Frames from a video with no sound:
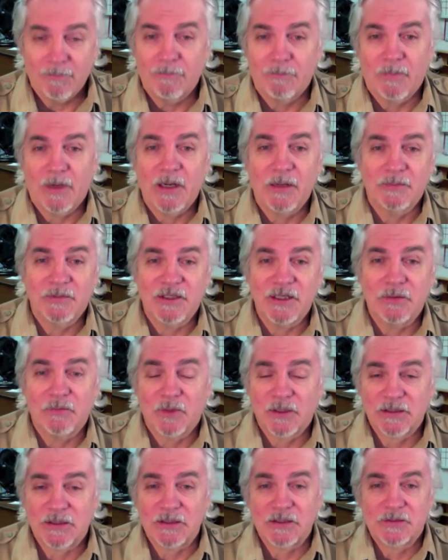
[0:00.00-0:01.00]
My name is Dean
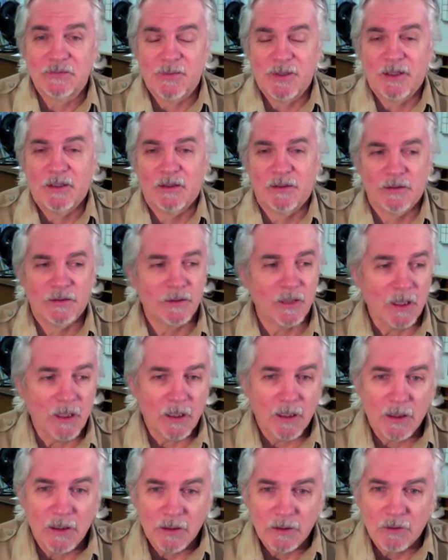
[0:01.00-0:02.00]
Wesley Smith,
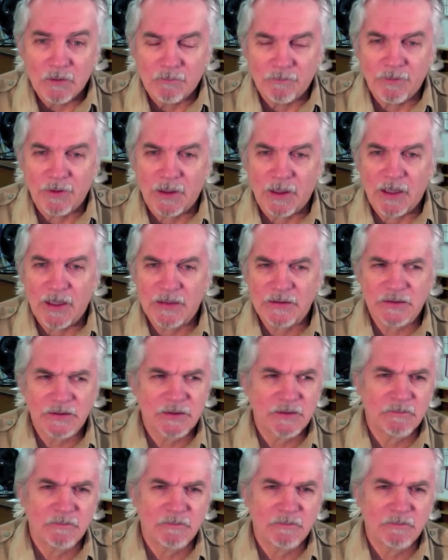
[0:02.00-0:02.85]
and over the last